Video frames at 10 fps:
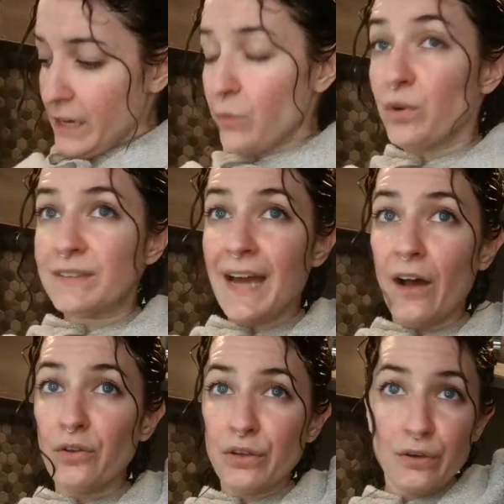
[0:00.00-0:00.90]
it will
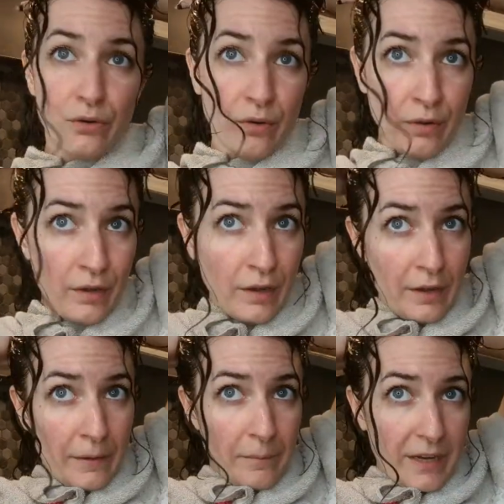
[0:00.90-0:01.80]
tell you
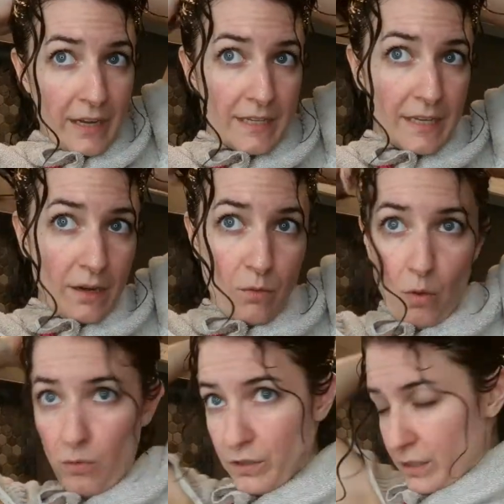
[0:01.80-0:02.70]
because it
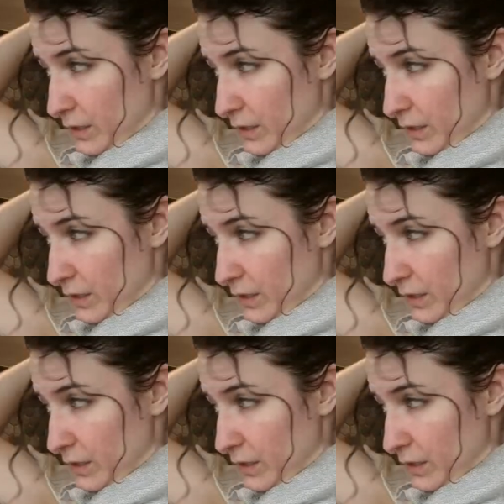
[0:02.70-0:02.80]
won't,